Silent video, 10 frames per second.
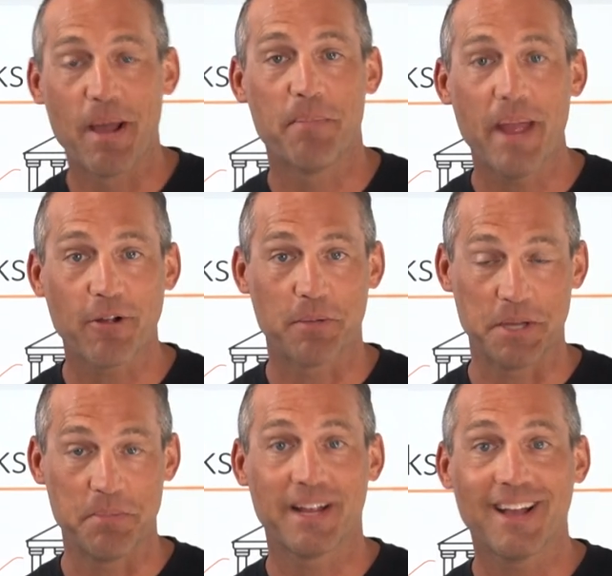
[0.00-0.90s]

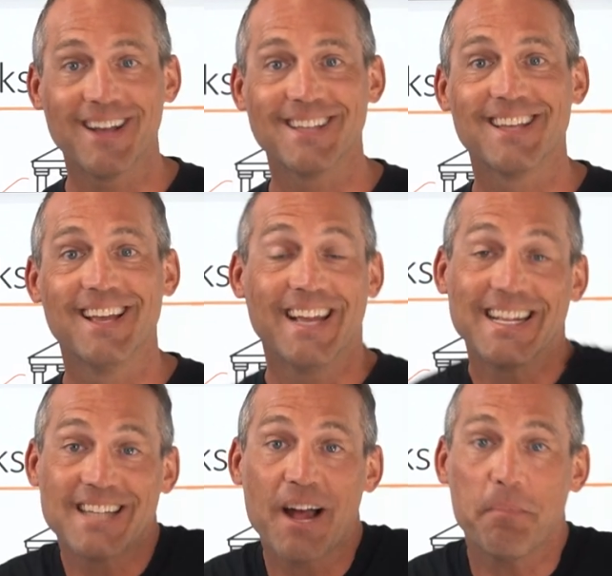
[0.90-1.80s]
bankruptcy, because
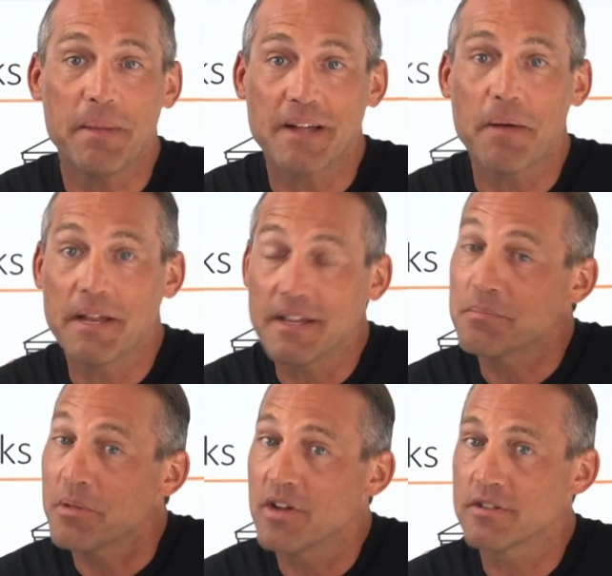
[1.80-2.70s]
it
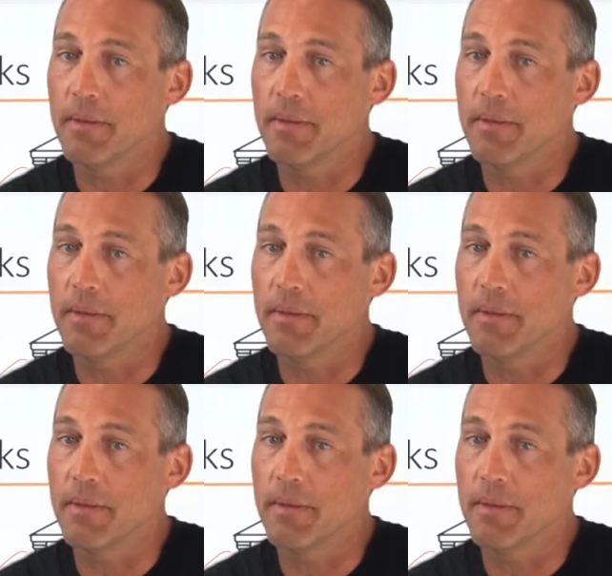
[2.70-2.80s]
doesn't belong to